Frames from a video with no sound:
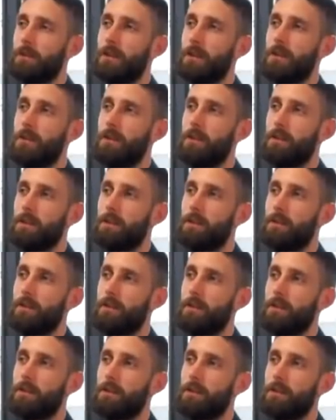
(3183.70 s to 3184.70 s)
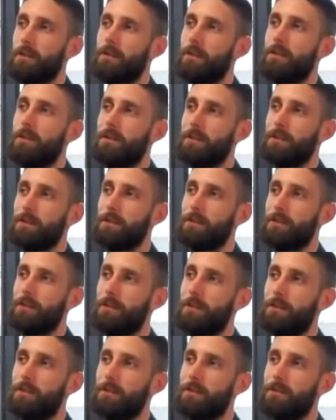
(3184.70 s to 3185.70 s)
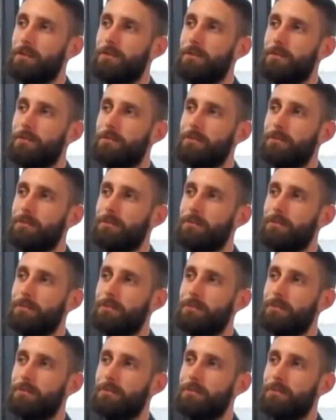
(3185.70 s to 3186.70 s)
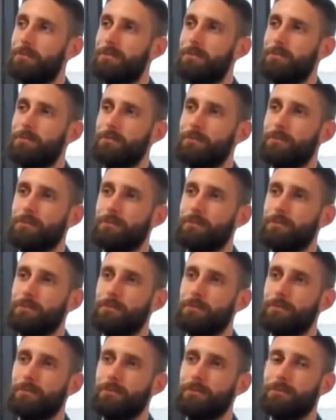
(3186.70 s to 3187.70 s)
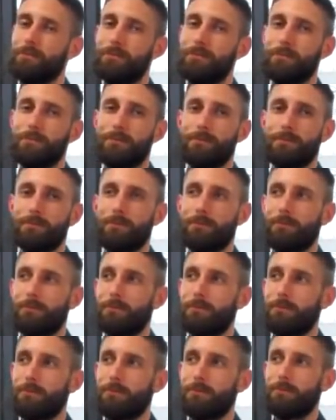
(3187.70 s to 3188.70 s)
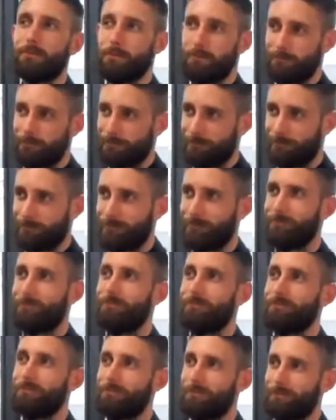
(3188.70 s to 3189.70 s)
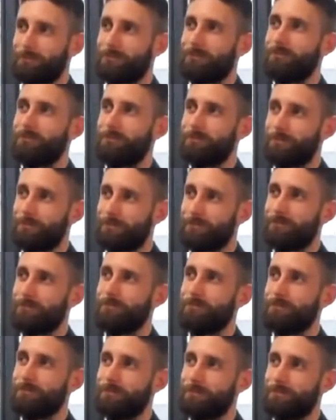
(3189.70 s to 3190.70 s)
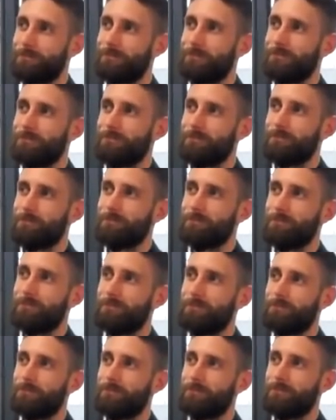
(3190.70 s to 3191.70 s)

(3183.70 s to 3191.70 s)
(silent)